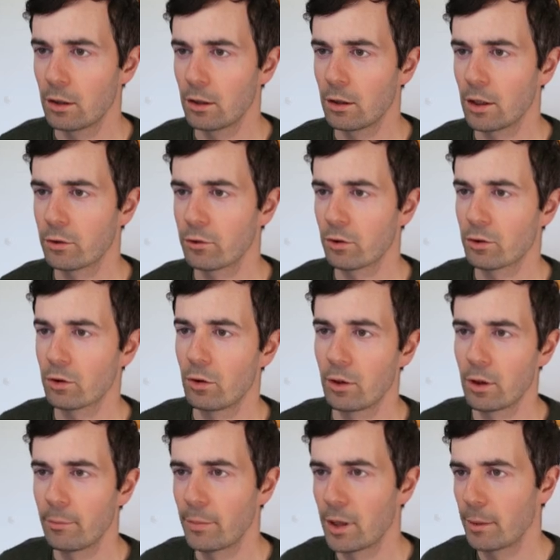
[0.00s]
Let's just call
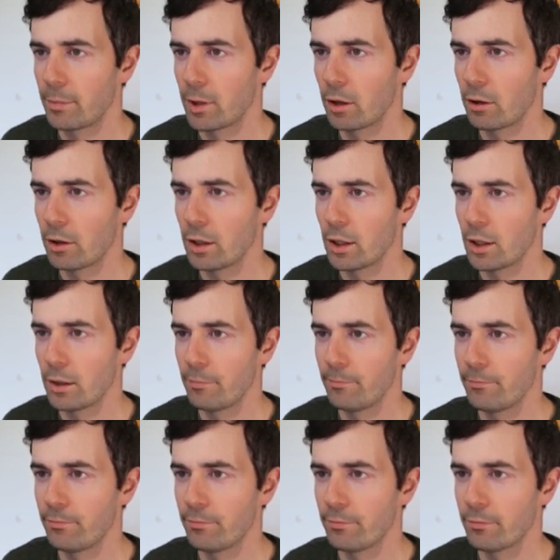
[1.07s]
it map area.
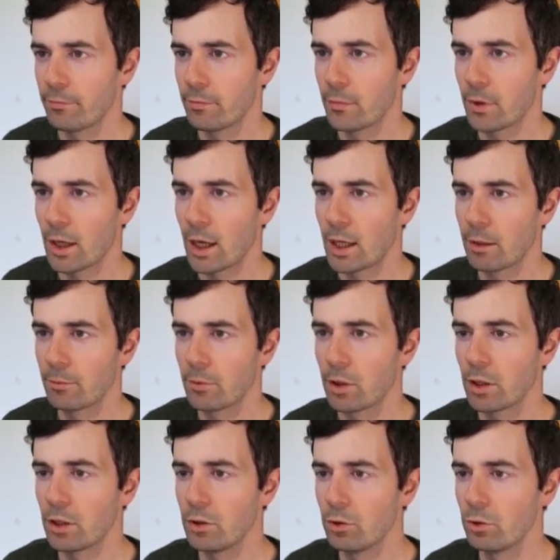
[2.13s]
And I'm going to
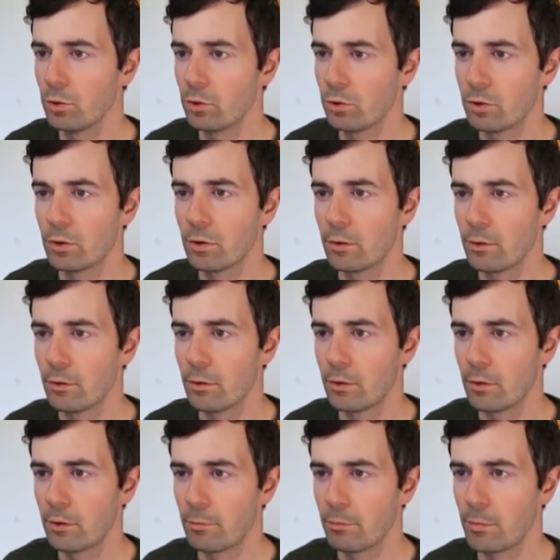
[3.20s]
use
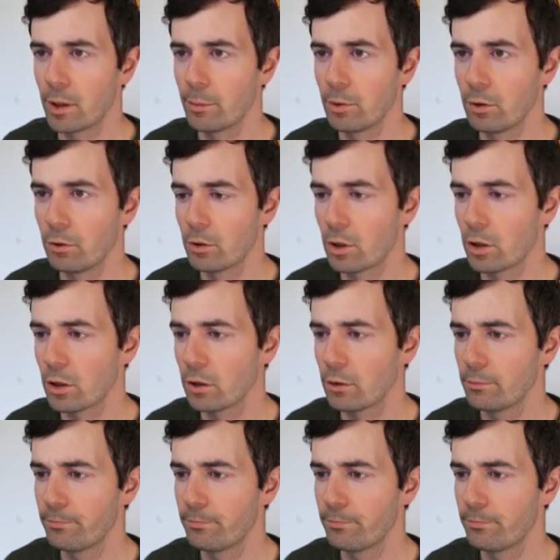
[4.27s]
my blue color.